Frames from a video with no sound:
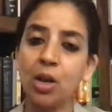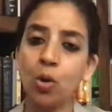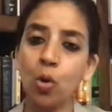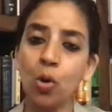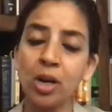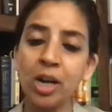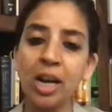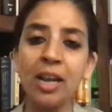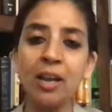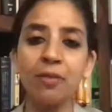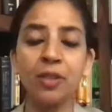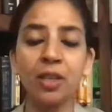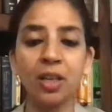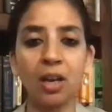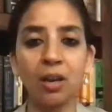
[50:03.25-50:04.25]
Only if
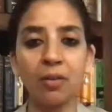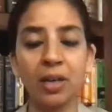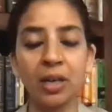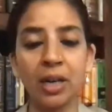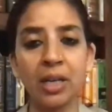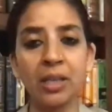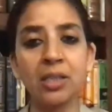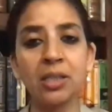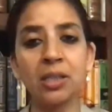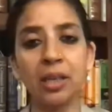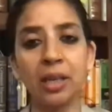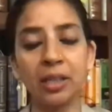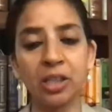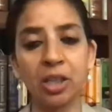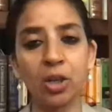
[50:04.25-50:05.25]
the governance,
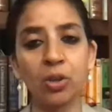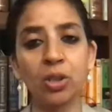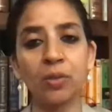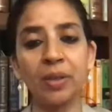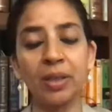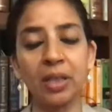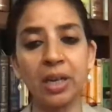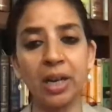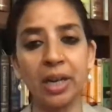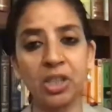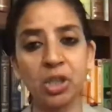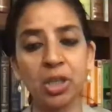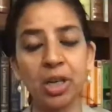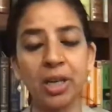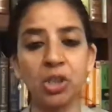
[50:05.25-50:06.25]
executive, and the
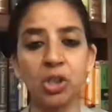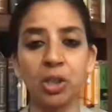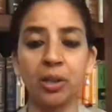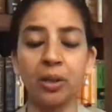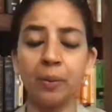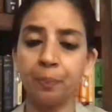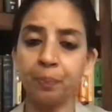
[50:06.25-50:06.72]
legislature,